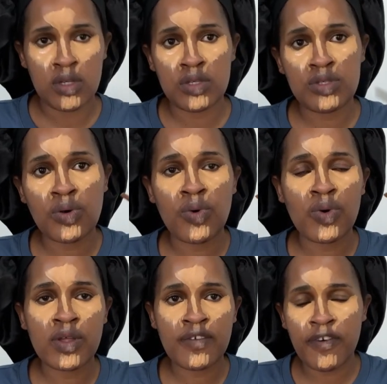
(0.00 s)

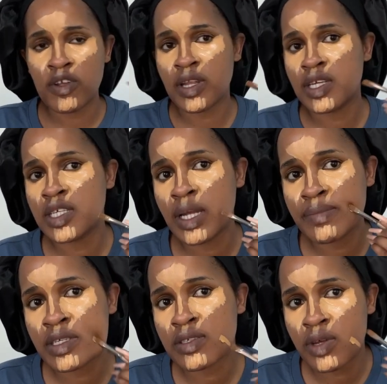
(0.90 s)
So the foundation, I'm
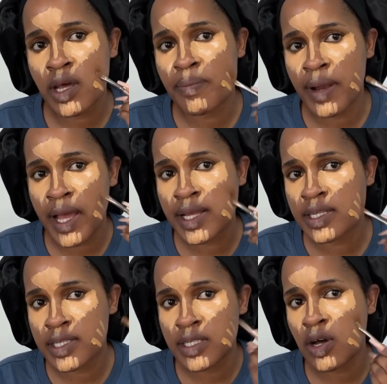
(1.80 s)
just gonna apply
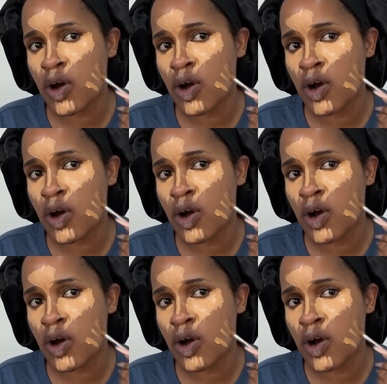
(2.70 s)
it.